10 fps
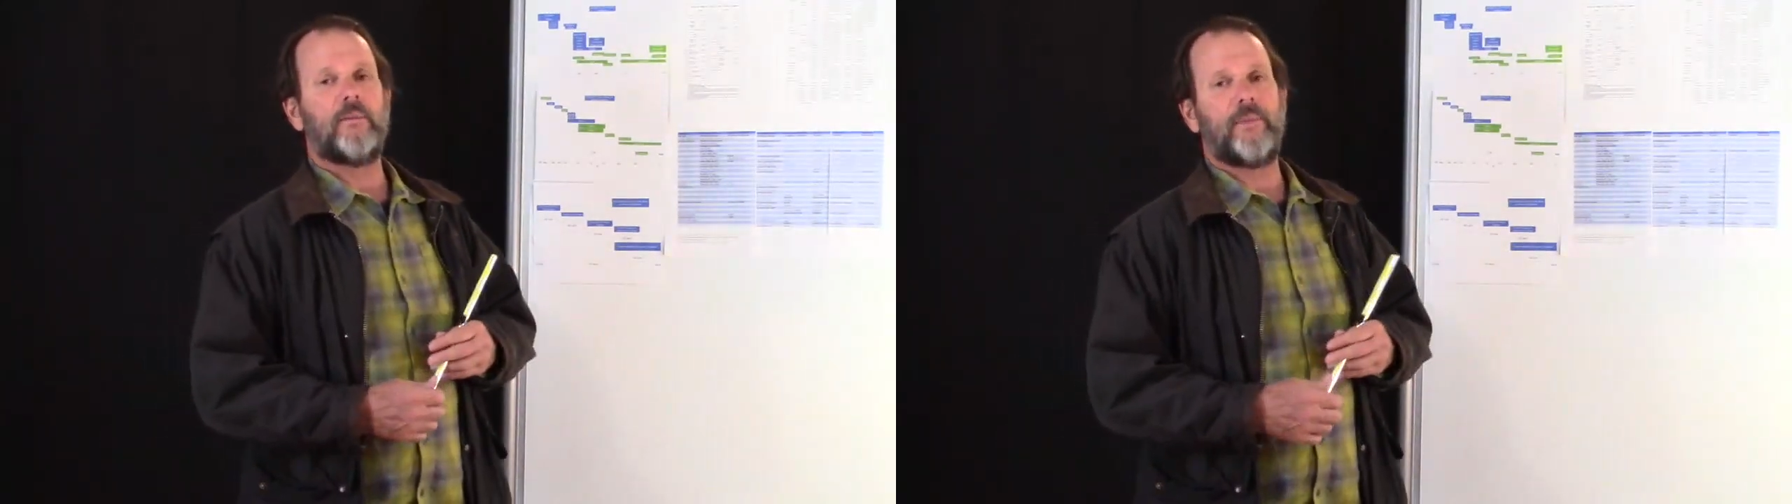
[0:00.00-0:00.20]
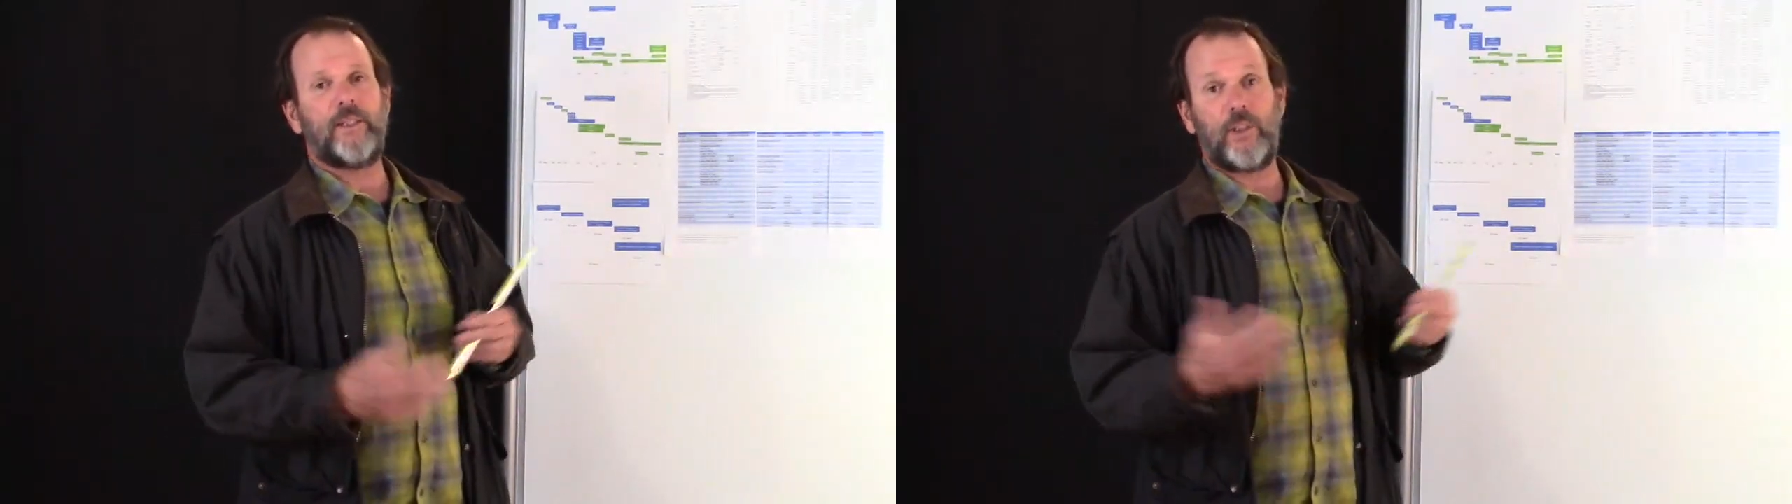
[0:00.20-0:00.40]

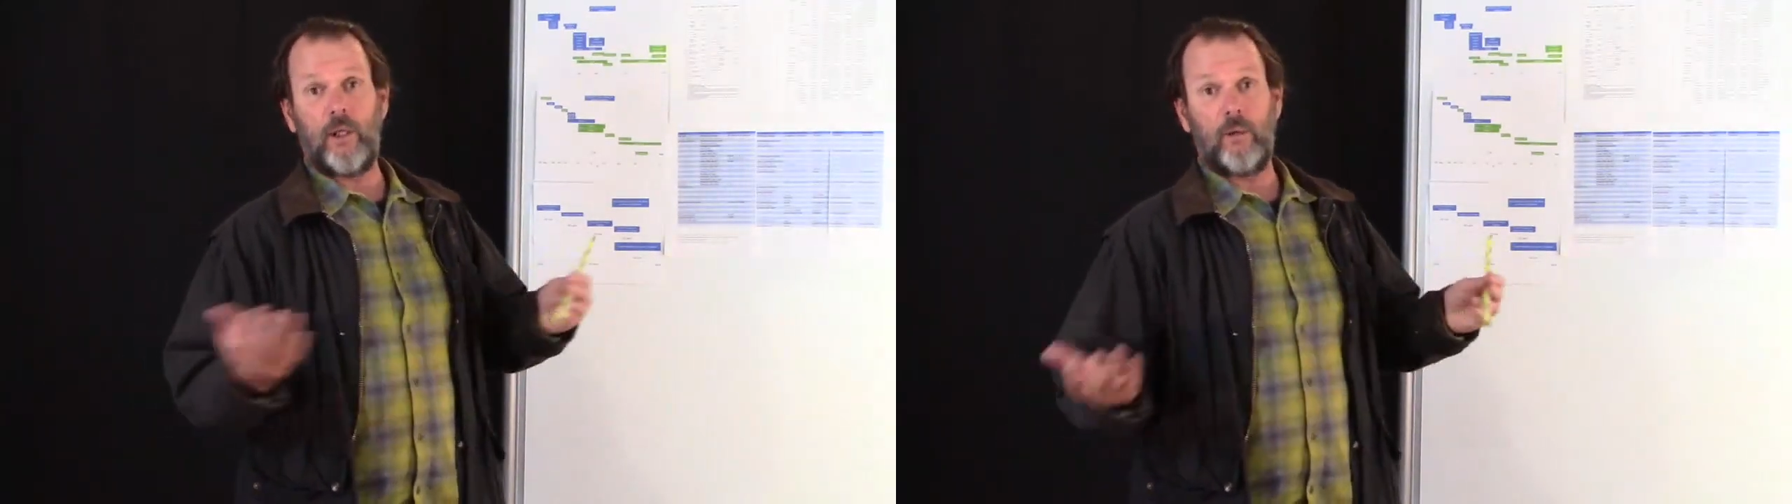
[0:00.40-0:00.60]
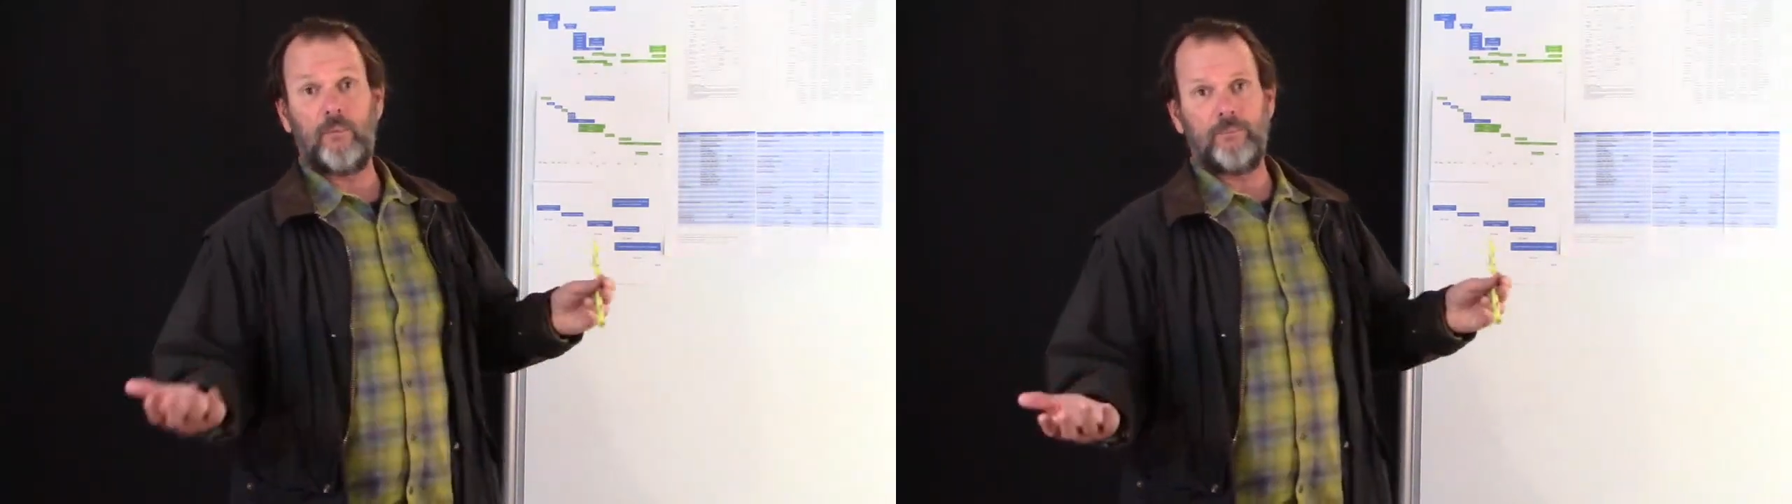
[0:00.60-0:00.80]
as a
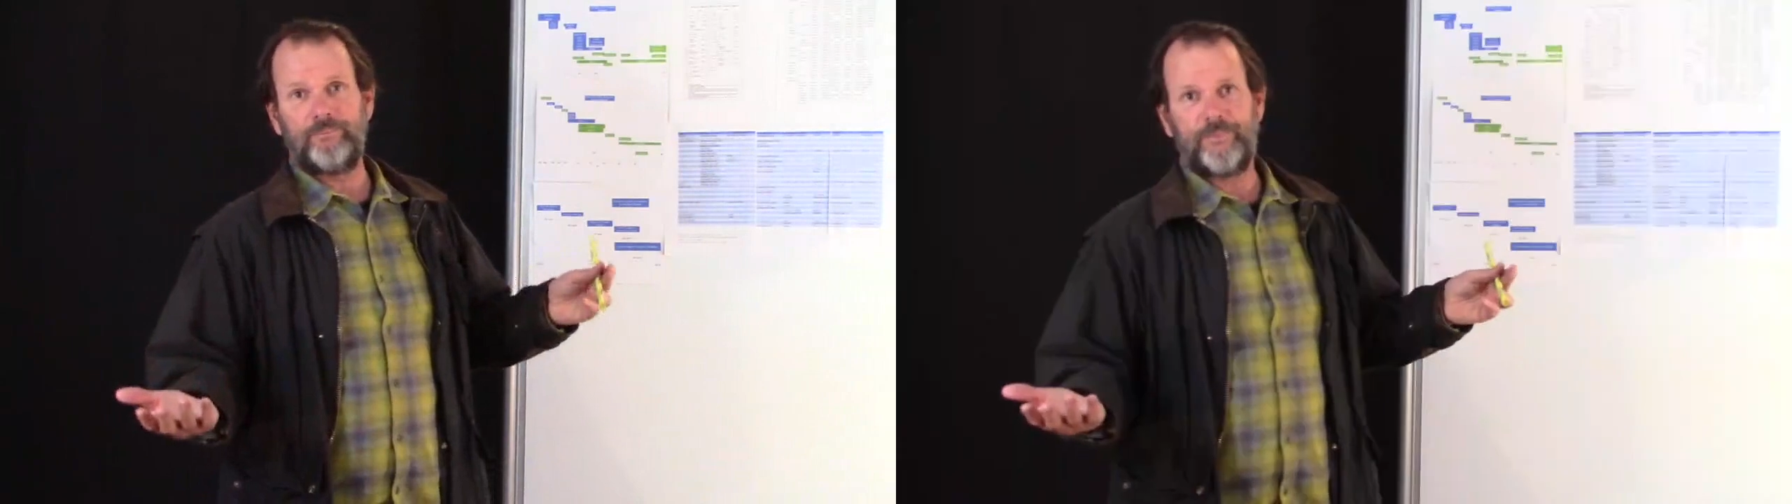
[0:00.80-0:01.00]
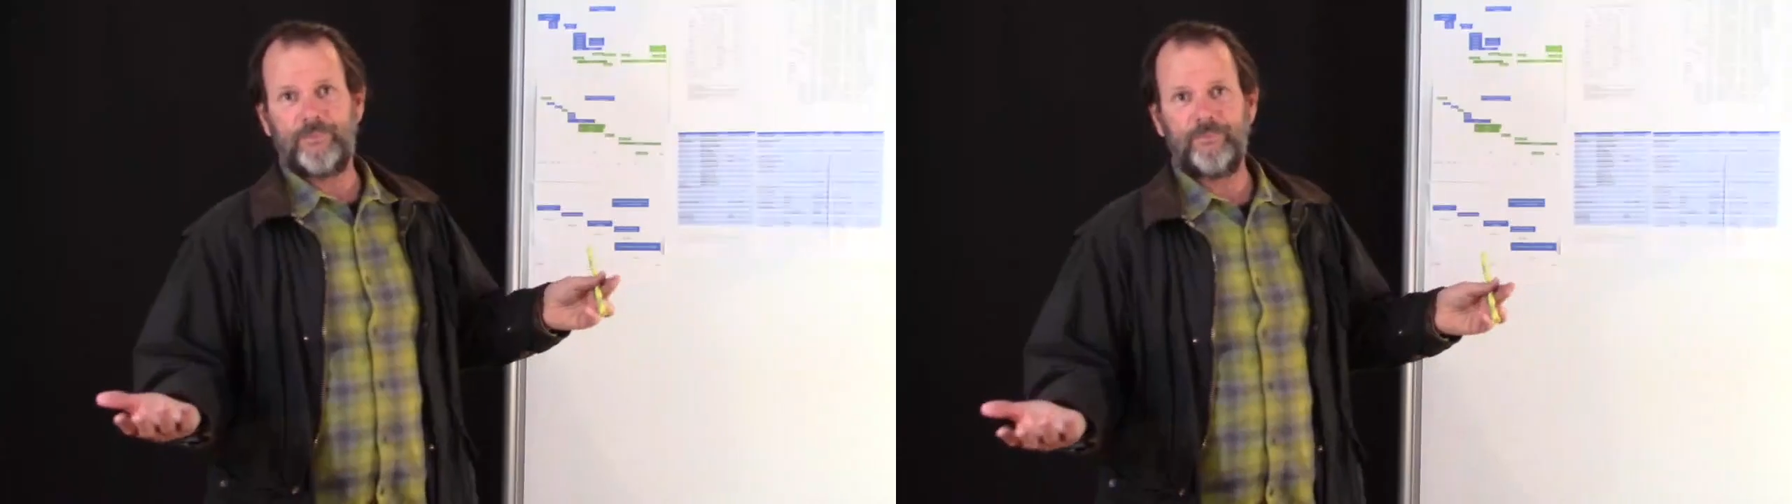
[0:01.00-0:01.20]

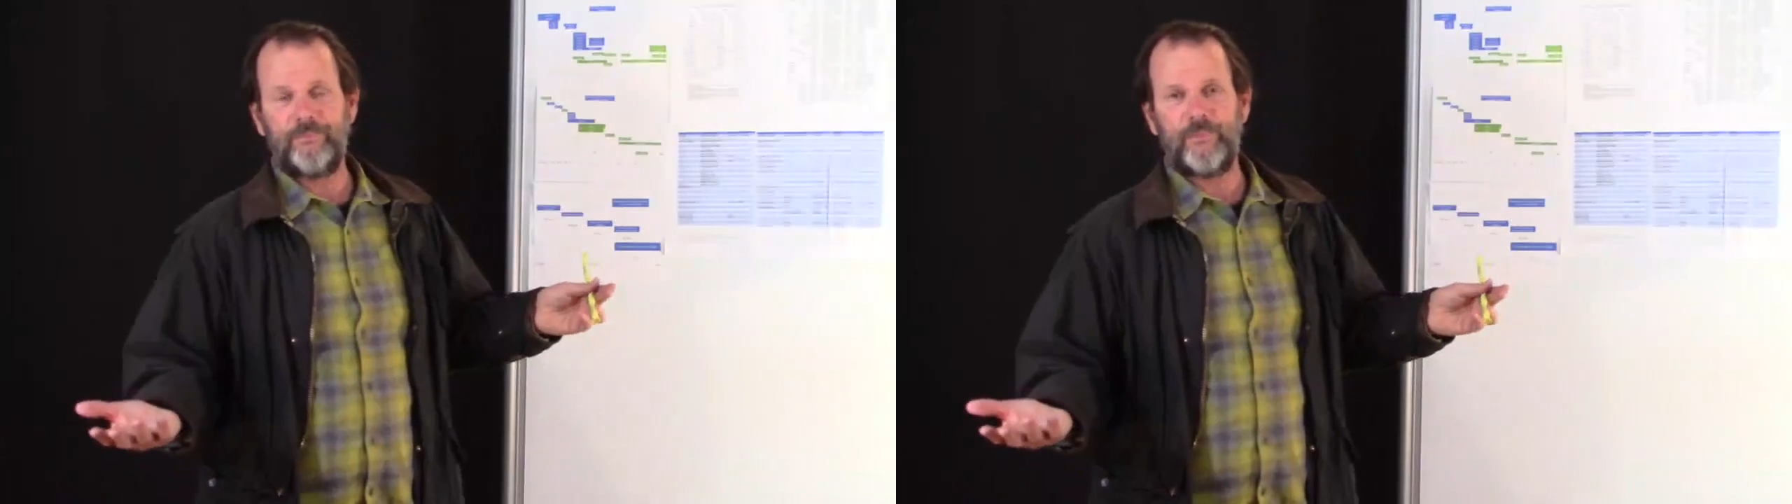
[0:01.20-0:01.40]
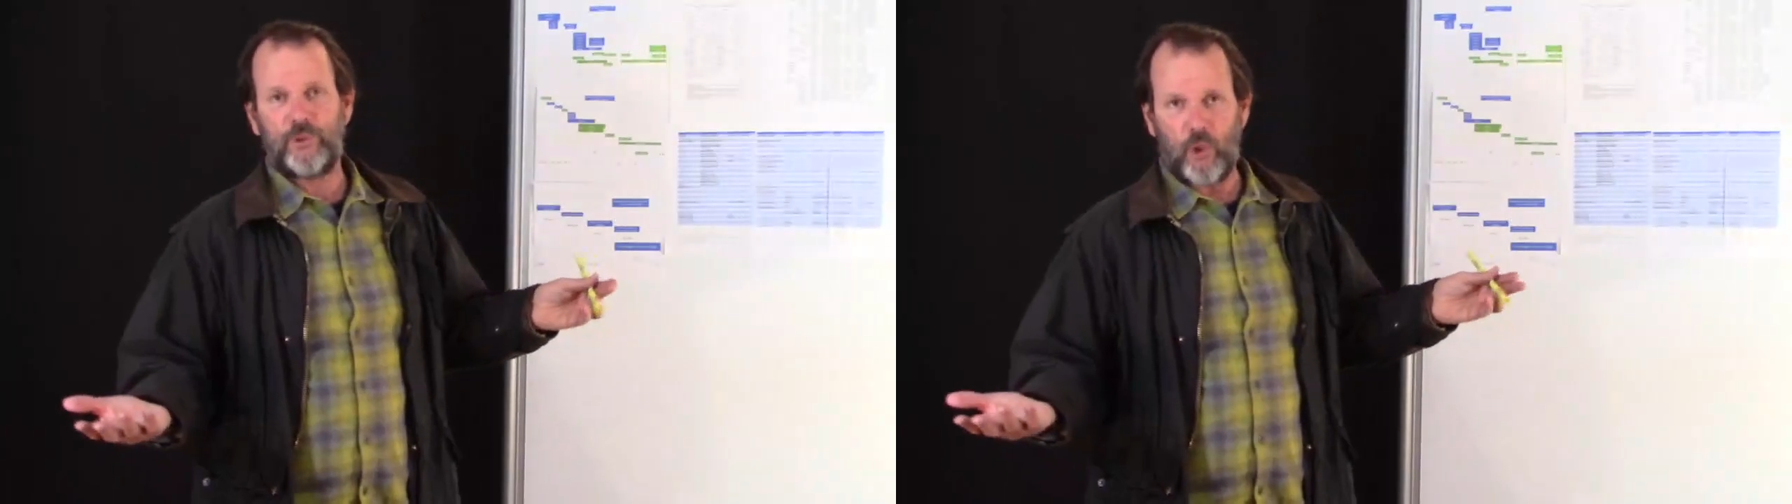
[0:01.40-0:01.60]

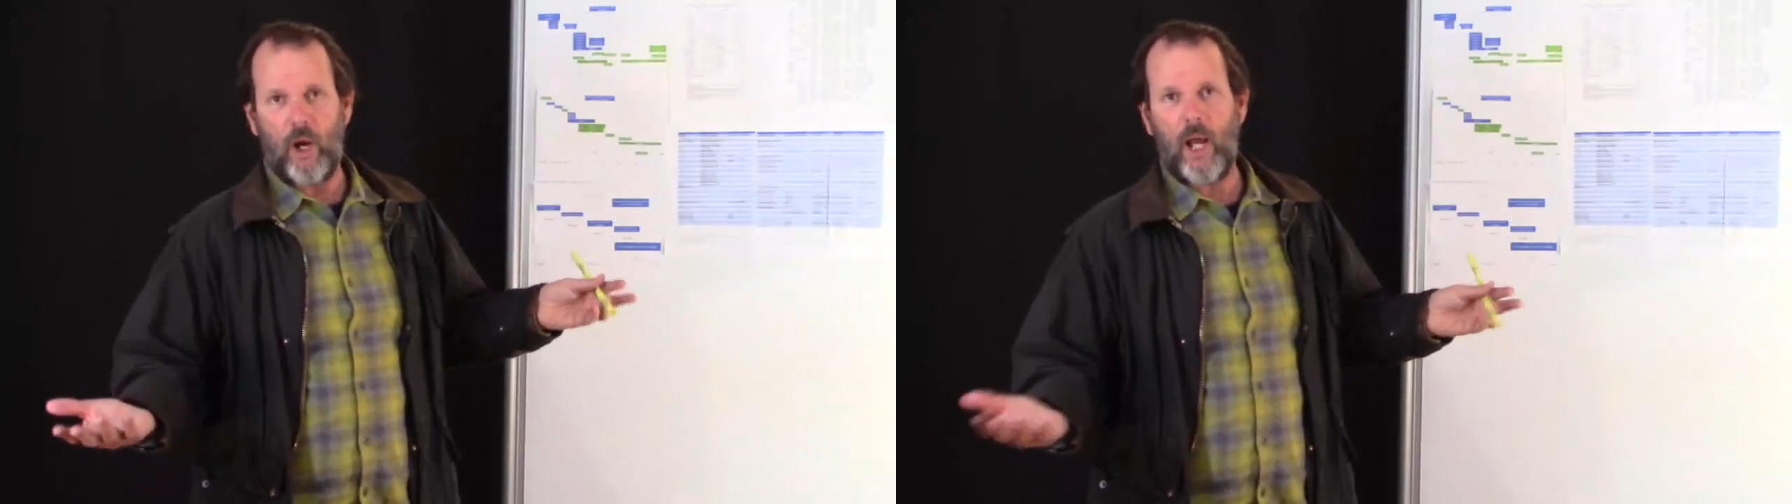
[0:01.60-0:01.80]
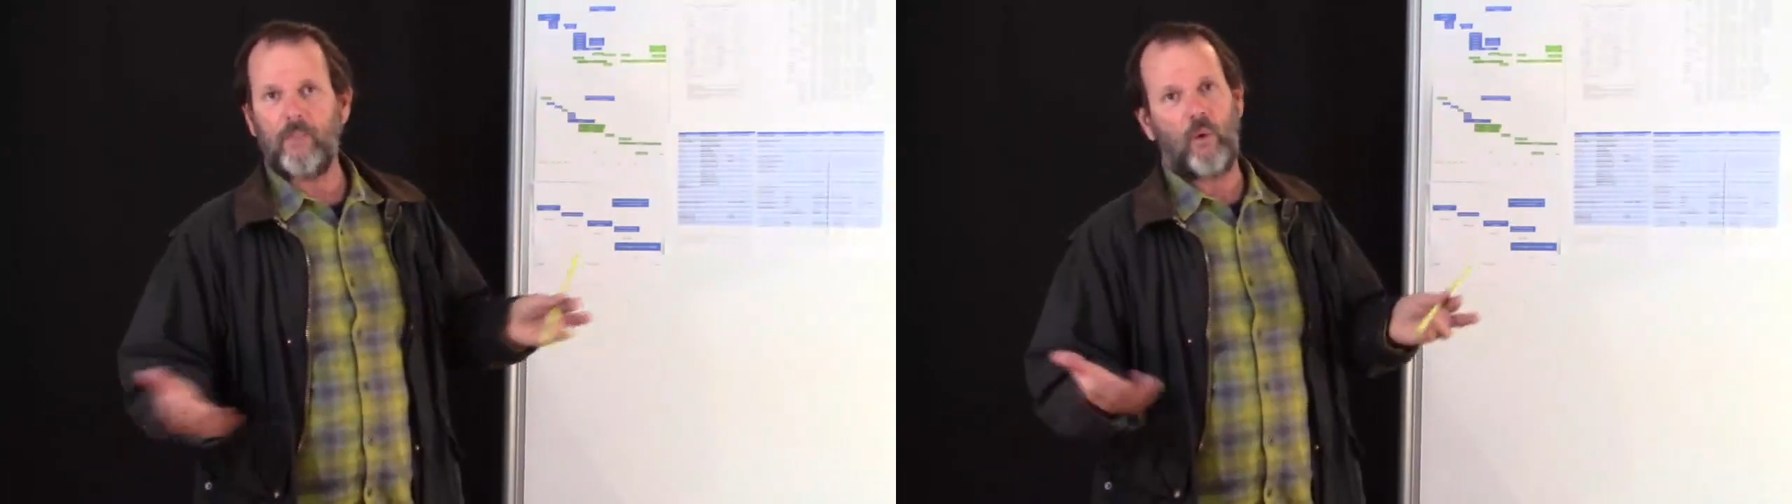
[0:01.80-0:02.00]
tribe